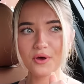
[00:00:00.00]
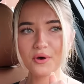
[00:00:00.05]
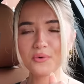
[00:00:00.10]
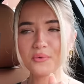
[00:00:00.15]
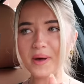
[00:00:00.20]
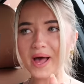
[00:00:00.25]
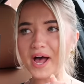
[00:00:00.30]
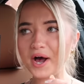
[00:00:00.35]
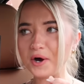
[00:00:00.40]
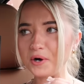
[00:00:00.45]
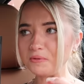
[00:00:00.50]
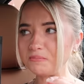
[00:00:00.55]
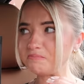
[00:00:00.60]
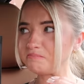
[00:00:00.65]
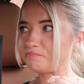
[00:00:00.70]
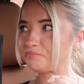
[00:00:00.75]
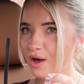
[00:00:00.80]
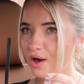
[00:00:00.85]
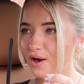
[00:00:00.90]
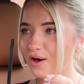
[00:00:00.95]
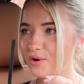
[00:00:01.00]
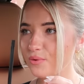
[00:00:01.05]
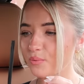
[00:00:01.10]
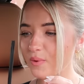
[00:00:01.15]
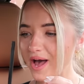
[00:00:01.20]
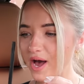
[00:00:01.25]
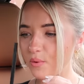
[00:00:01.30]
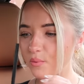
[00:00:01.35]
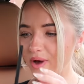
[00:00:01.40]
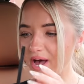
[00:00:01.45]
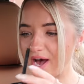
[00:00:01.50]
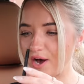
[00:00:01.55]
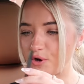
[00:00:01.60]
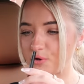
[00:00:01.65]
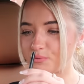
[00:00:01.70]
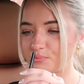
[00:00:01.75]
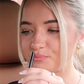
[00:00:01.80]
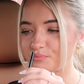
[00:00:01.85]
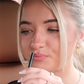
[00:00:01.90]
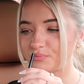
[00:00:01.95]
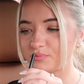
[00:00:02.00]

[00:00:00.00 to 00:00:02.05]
oh wow. Oh wow, wow.